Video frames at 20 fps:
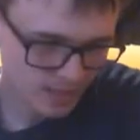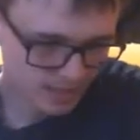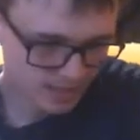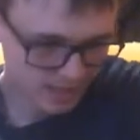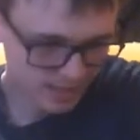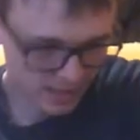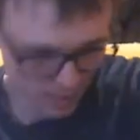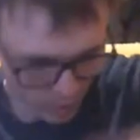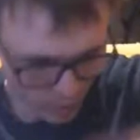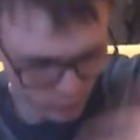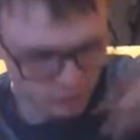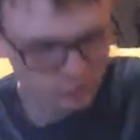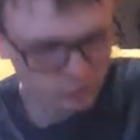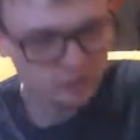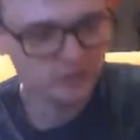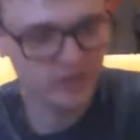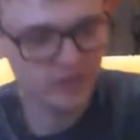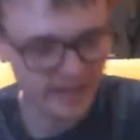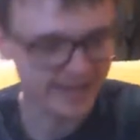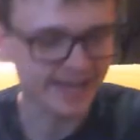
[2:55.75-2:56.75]
the old
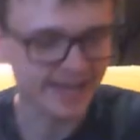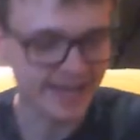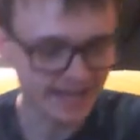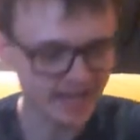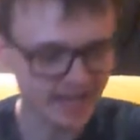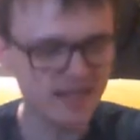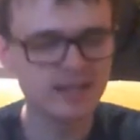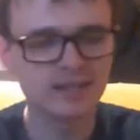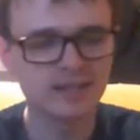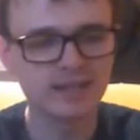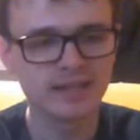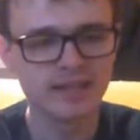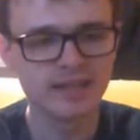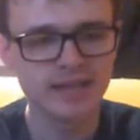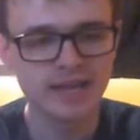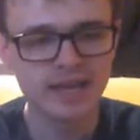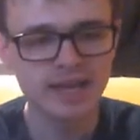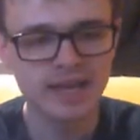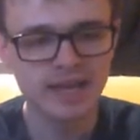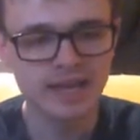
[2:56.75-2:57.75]
Rare
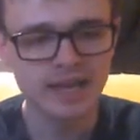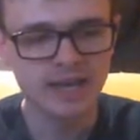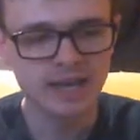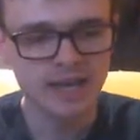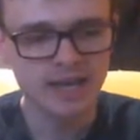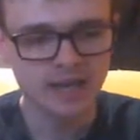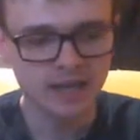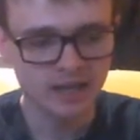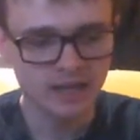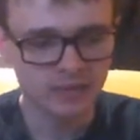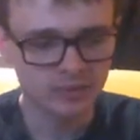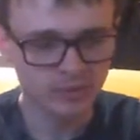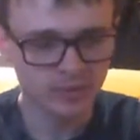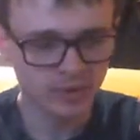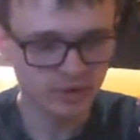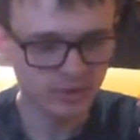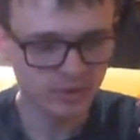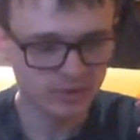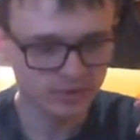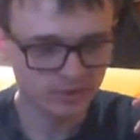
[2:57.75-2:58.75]

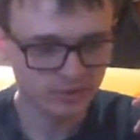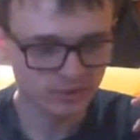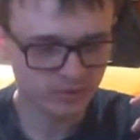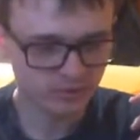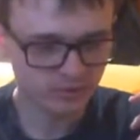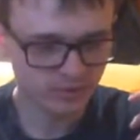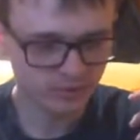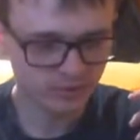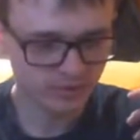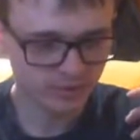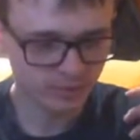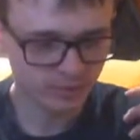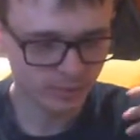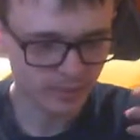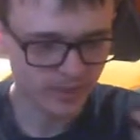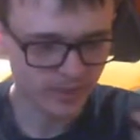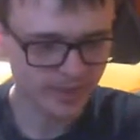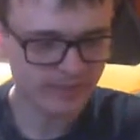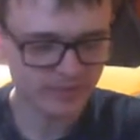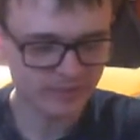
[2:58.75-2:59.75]
was
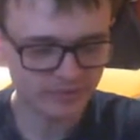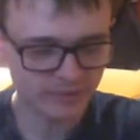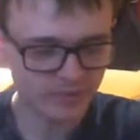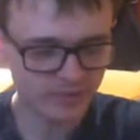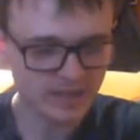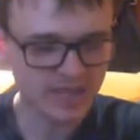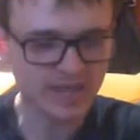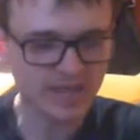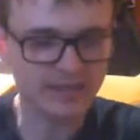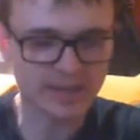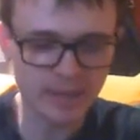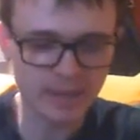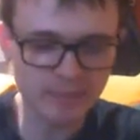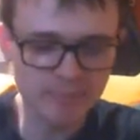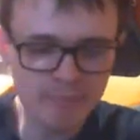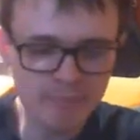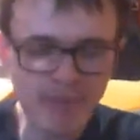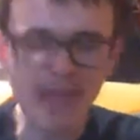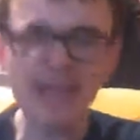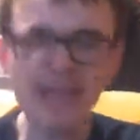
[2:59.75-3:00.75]
quite free. Like they
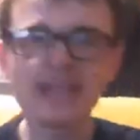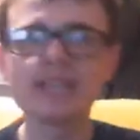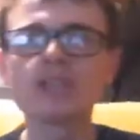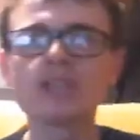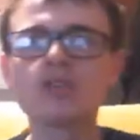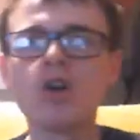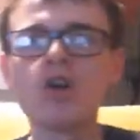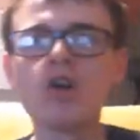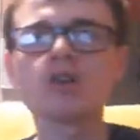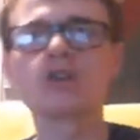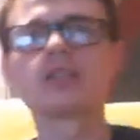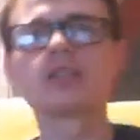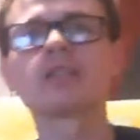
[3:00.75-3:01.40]
made Conker's